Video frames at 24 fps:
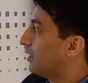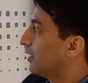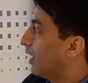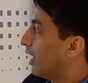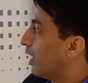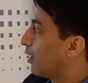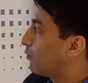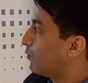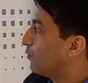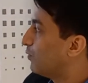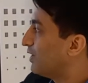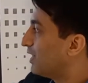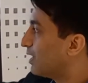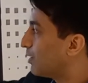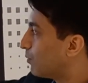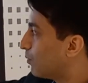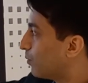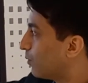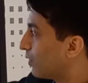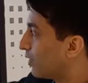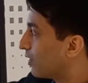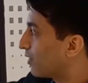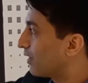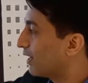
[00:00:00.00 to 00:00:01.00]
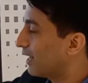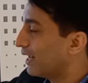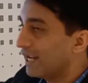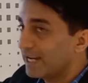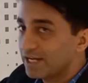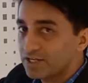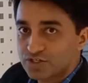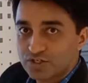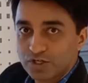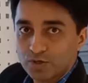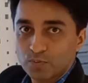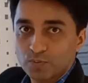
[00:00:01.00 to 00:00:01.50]
a VMware
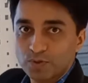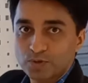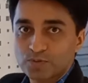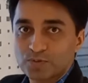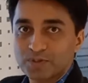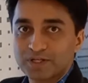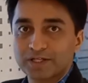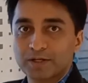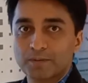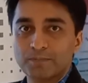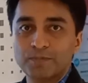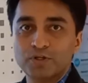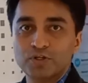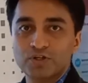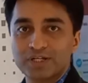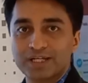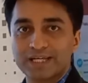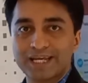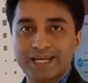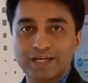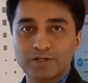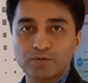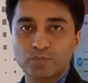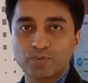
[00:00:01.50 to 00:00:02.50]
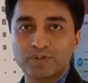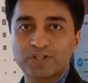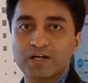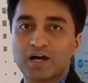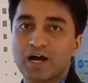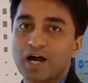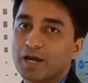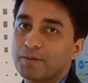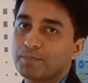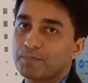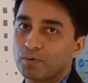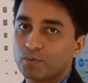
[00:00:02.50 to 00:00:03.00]
agent which will communicate with the
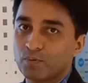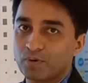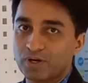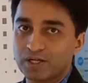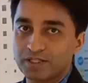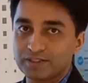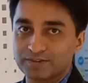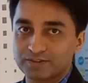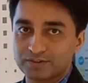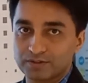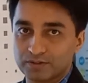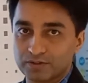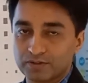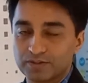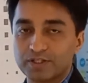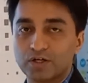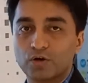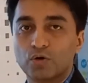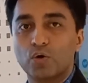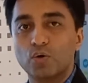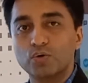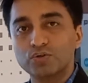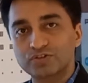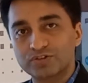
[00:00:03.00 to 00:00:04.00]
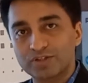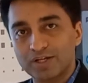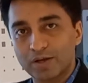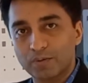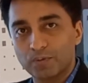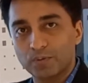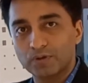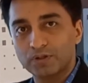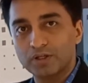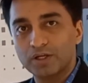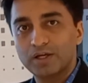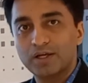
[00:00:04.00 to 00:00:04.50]
hypervisor, the host
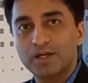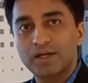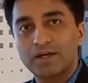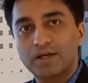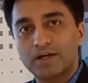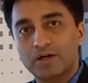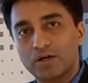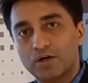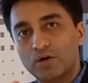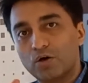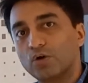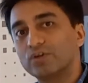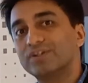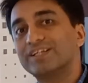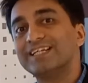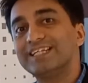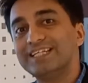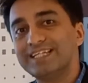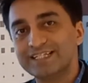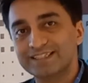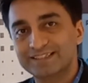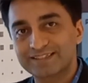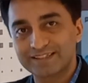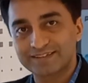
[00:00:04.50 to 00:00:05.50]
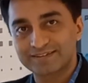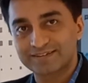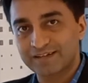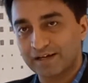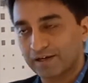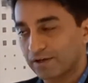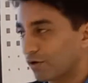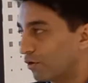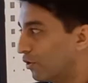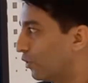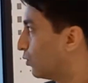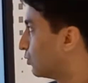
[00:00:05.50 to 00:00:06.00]
level, or the
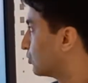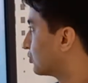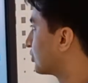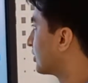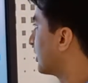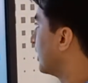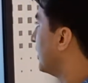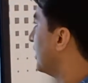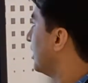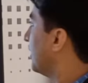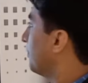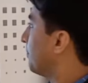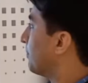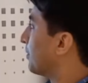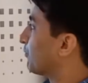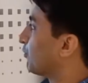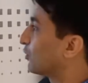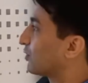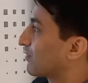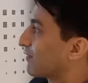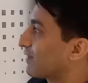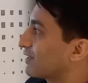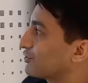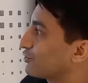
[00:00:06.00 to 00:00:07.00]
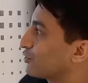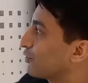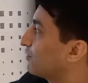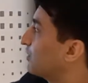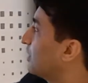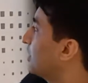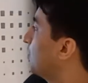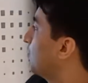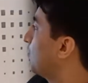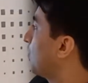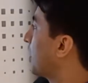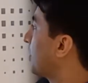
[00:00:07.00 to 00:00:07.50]
ESXi host. But for the rest of
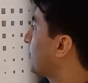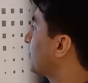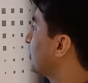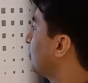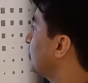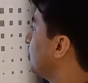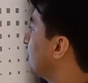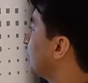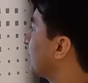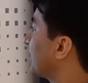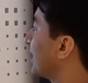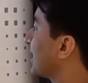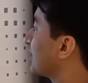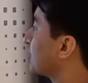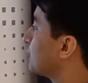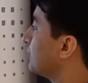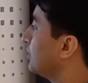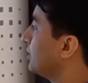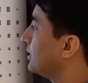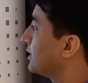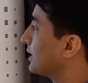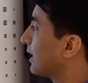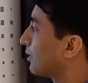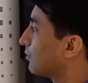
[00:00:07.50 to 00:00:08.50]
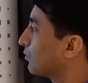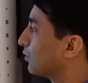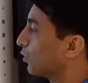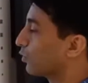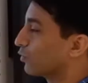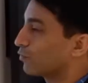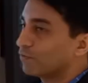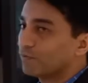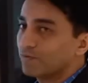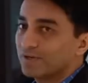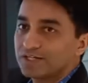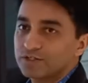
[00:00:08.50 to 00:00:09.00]
the environments, you can actually
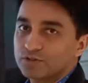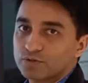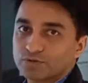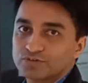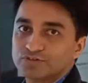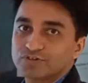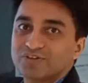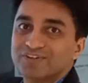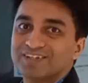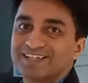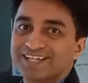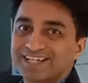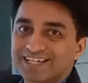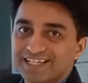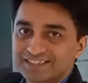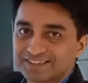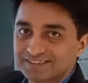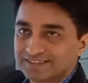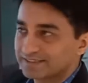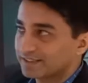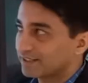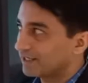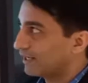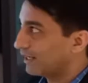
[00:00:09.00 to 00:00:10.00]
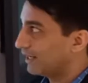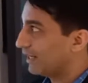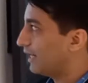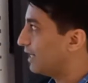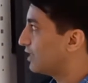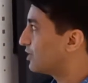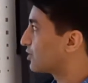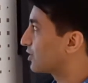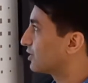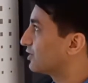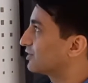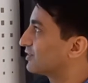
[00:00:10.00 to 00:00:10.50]
download Windows or Linux
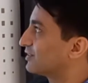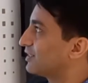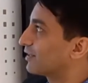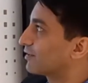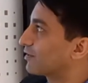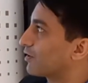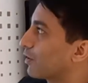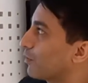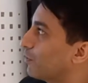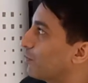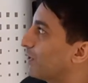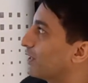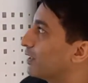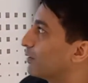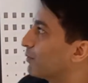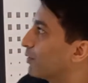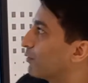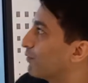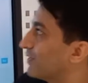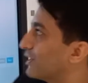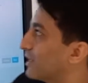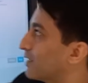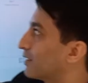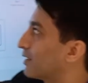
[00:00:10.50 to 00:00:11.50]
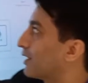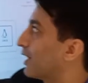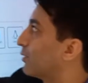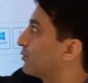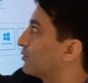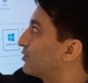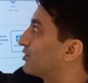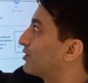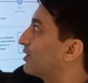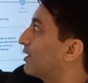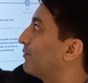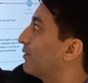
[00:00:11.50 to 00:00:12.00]
agents that are available within
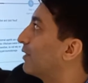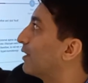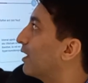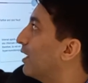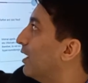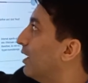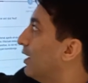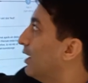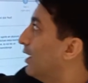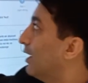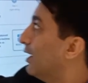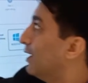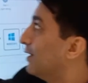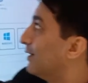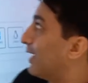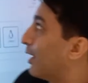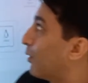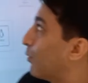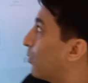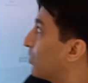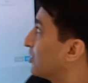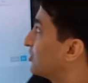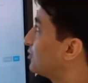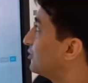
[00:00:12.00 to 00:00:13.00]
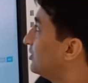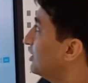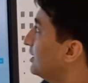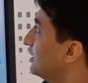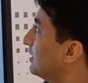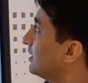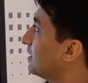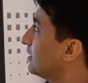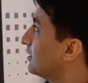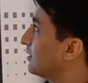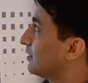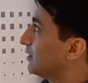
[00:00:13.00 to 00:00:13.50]
Cloud7. Now once the
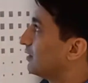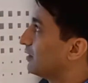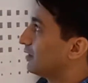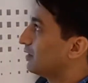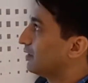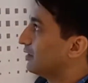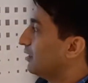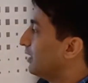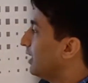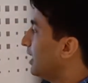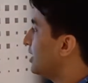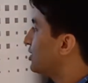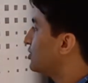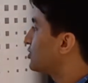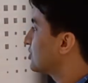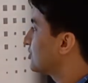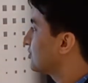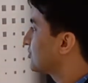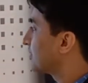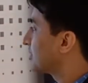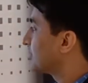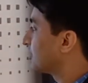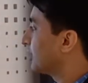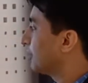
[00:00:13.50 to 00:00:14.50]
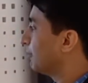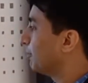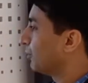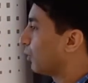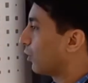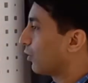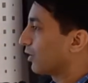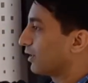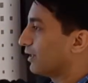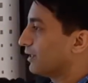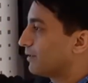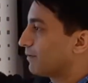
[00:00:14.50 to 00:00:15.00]
agents are
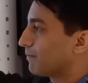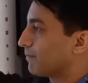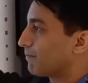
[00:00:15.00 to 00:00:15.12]
deployed,